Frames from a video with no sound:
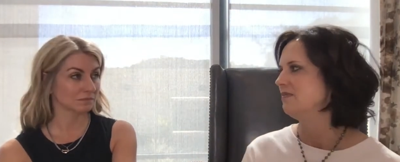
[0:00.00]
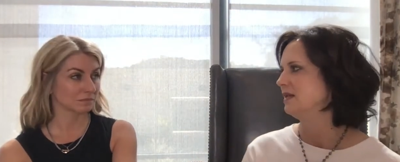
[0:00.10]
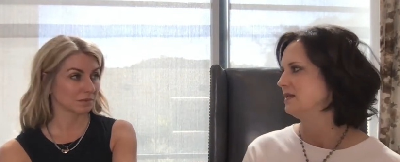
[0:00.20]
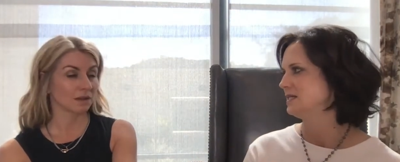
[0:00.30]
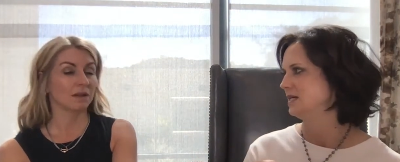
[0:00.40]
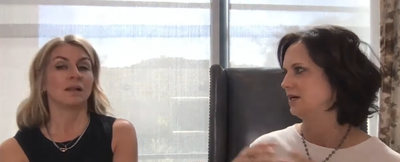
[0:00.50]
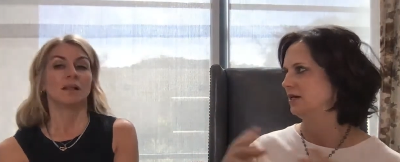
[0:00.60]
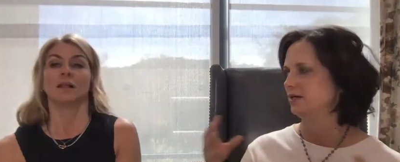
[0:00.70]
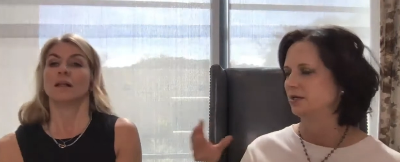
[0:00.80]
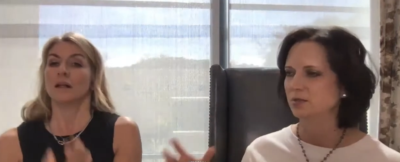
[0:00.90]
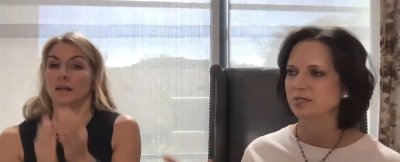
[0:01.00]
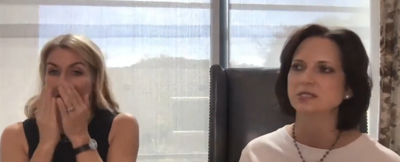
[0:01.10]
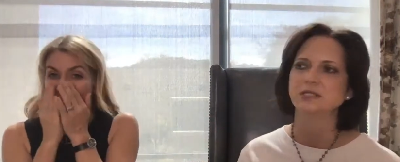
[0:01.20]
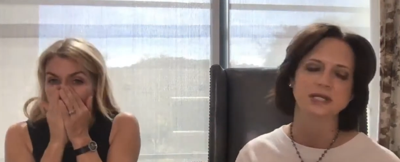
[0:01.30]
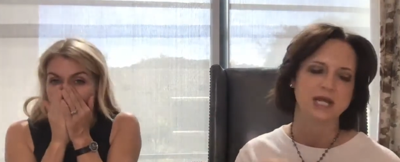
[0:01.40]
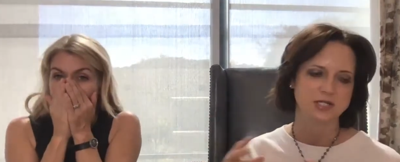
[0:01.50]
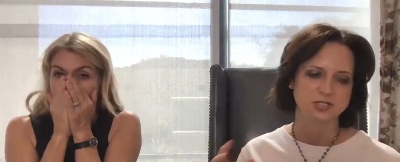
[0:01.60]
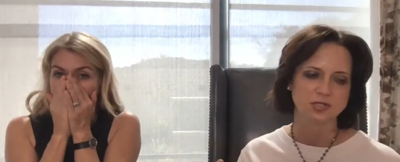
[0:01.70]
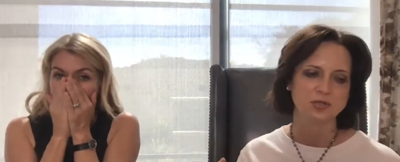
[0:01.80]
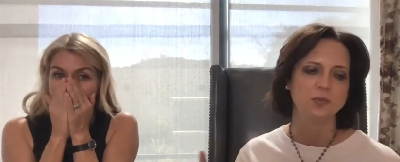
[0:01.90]
Speaker 1: volunteer, you're going to clean
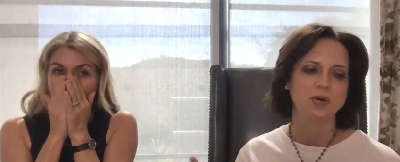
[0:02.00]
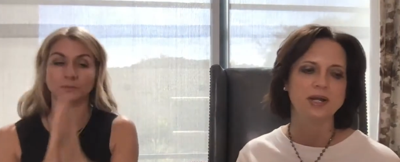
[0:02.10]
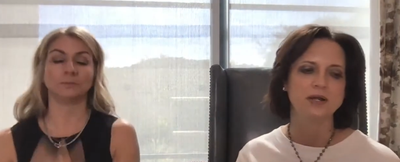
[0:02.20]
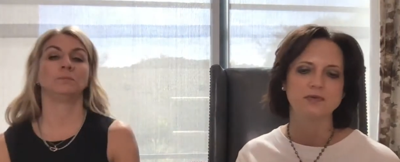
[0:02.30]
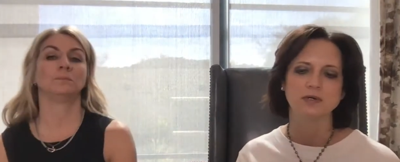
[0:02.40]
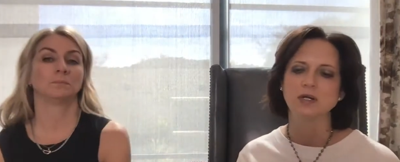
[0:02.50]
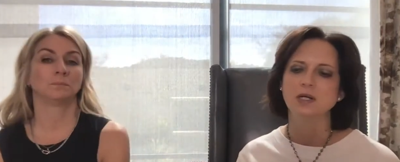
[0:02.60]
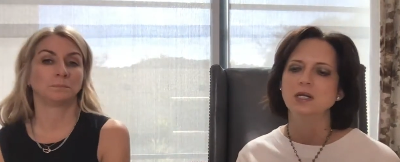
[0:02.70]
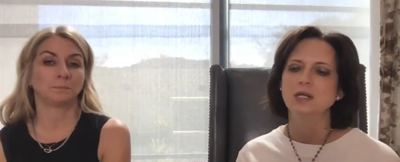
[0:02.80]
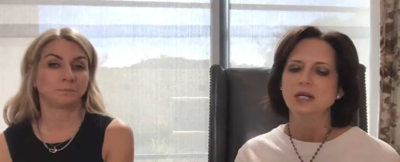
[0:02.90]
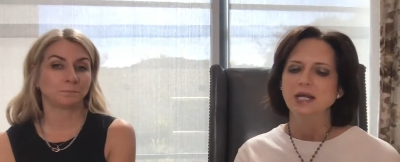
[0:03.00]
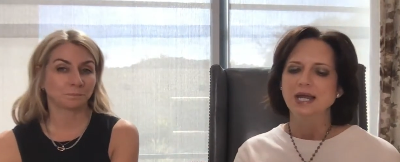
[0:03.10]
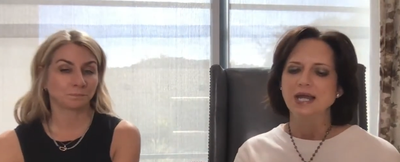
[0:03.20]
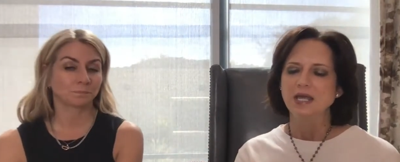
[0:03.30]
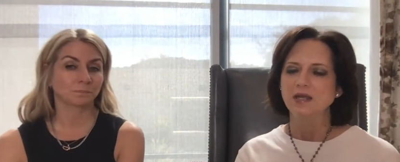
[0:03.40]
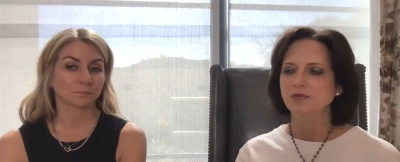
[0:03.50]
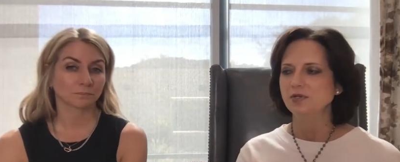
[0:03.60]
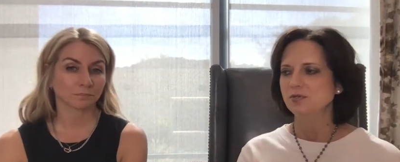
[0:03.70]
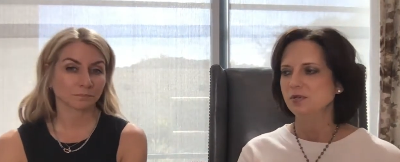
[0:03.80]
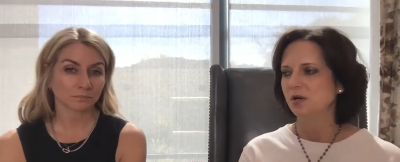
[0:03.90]
up, whatever. If
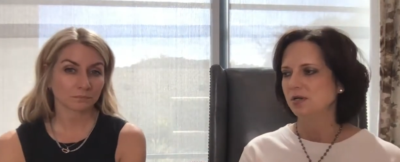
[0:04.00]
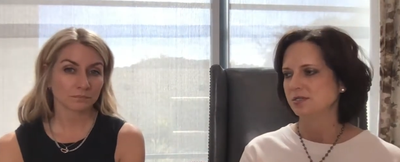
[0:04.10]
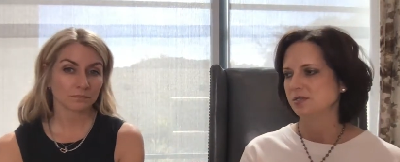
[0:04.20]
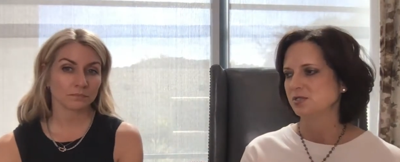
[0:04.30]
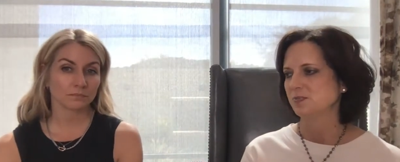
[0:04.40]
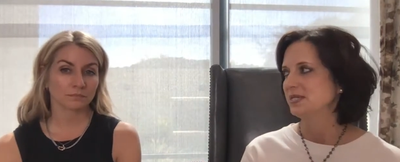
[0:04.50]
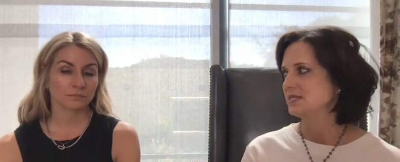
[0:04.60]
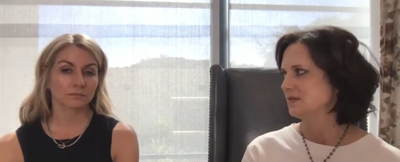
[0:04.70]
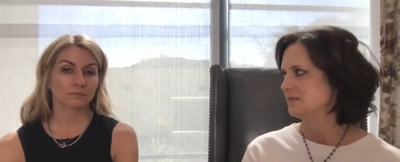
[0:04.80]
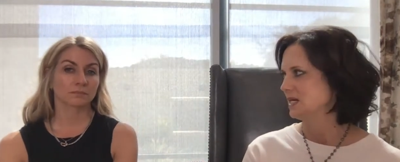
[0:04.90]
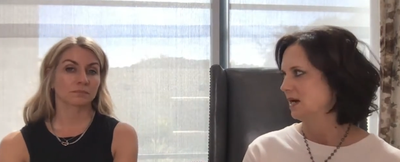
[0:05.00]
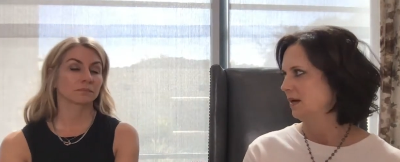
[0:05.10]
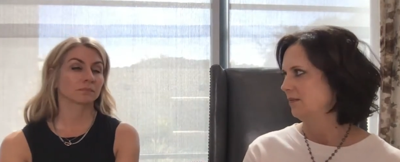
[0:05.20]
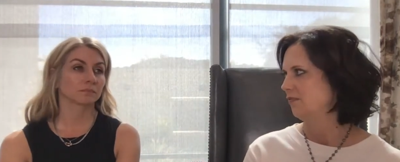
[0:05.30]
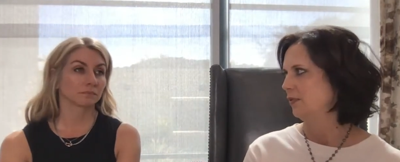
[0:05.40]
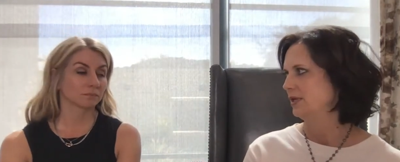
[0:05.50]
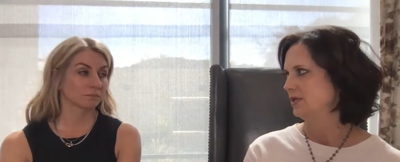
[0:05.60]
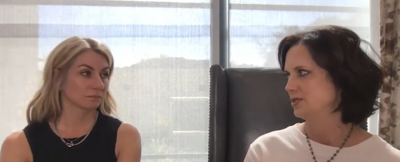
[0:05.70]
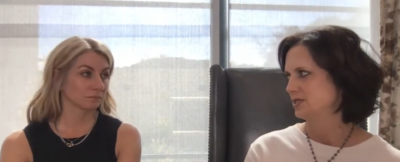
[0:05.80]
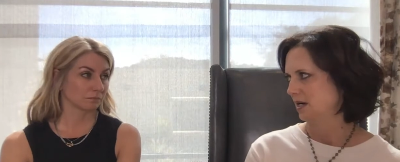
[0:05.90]
you also spend some time for
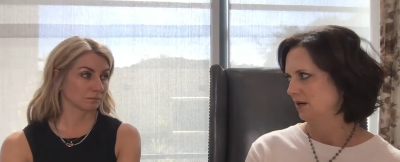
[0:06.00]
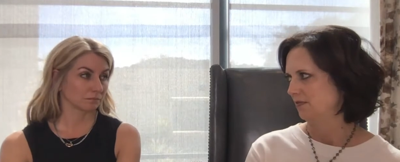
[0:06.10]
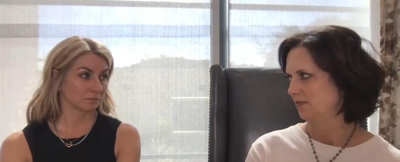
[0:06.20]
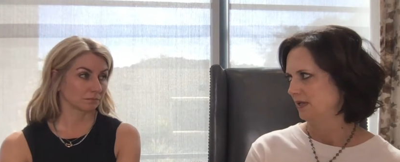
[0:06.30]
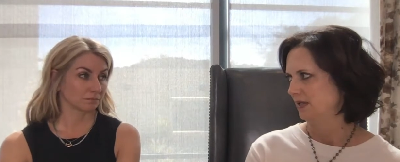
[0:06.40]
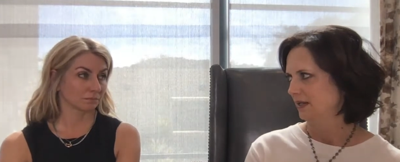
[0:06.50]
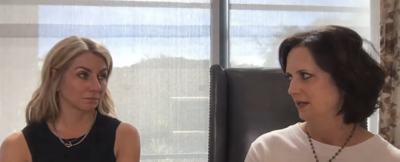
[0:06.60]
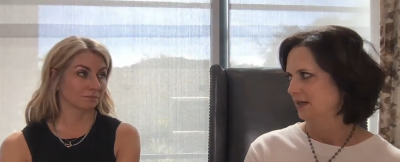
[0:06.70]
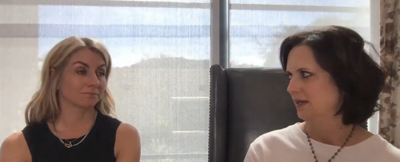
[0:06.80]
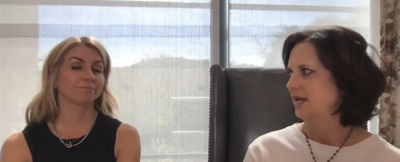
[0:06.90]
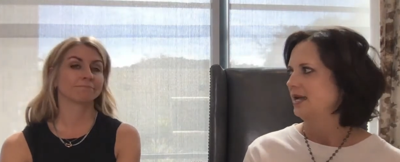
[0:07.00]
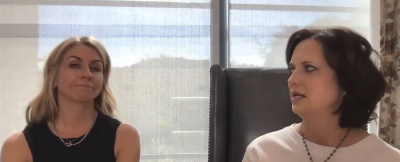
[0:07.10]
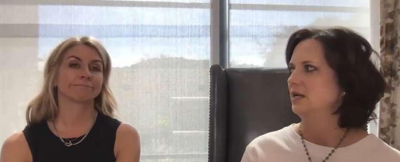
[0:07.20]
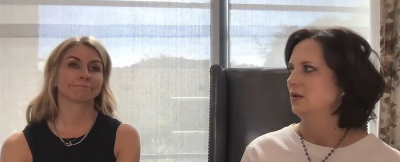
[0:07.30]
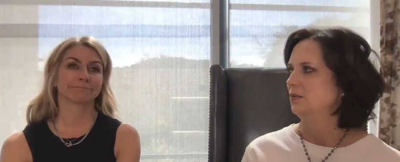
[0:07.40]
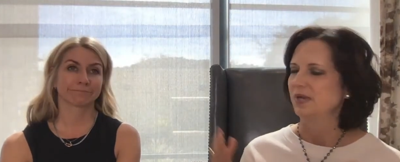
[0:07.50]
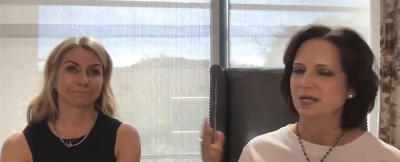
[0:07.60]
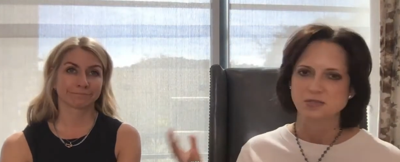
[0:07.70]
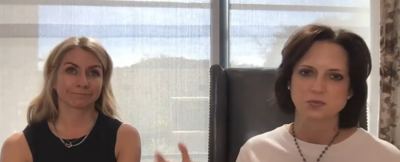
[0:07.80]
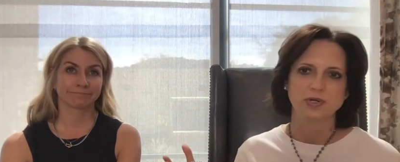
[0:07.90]
yourself, and you know,
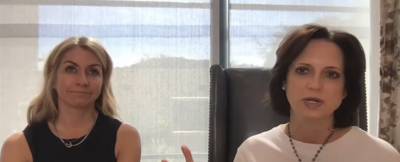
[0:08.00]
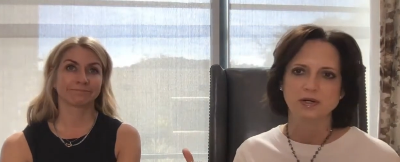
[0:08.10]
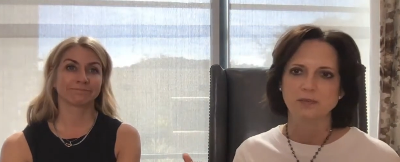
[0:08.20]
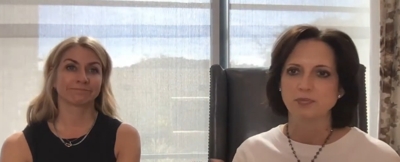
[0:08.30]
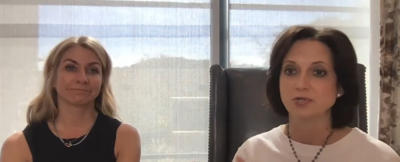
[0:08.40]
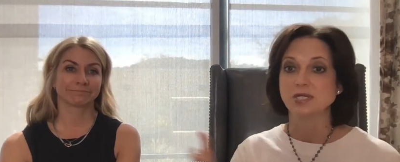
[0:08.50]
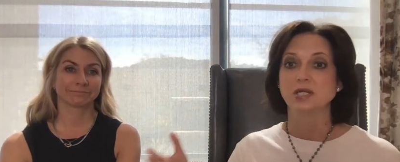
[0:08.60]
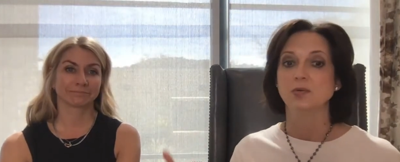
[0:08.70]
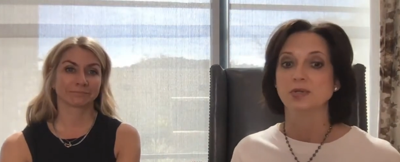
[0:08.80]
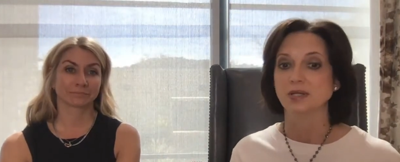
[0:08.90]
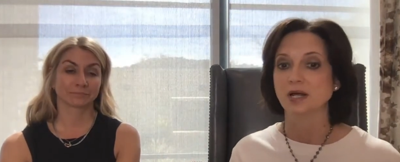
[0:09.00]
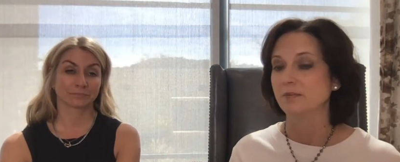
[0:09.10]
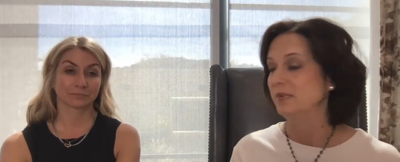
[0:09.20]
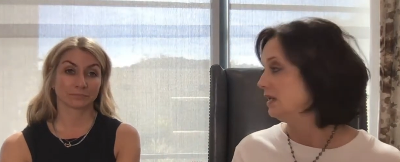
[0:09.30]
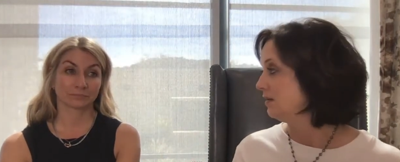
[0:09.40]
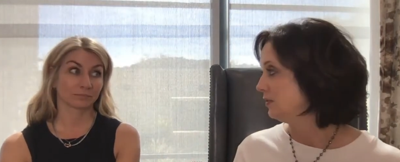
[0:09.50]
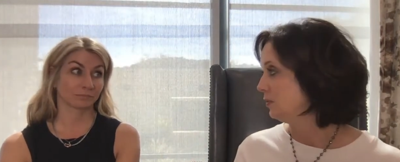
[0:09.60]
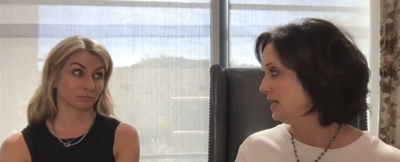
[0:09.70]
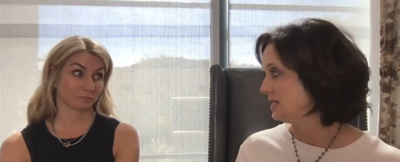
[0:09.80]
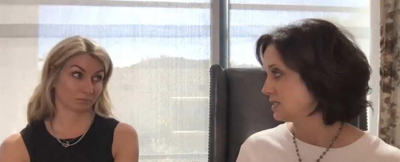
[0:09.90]
that's, we're here to present you with a lot of meaningful
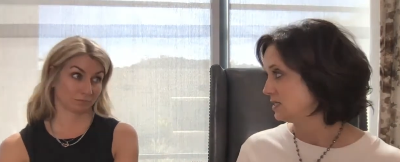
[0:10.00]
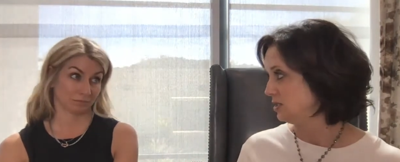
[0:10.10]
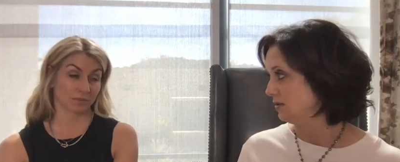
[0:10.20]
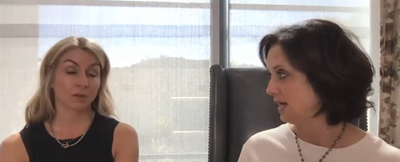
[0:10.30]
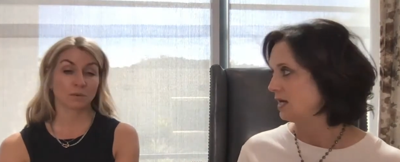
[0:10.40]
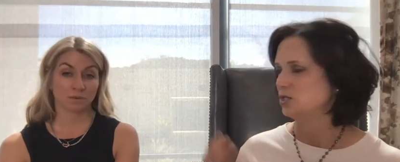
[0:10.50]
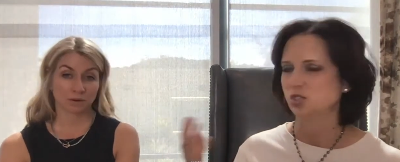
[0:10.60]
ways to do that.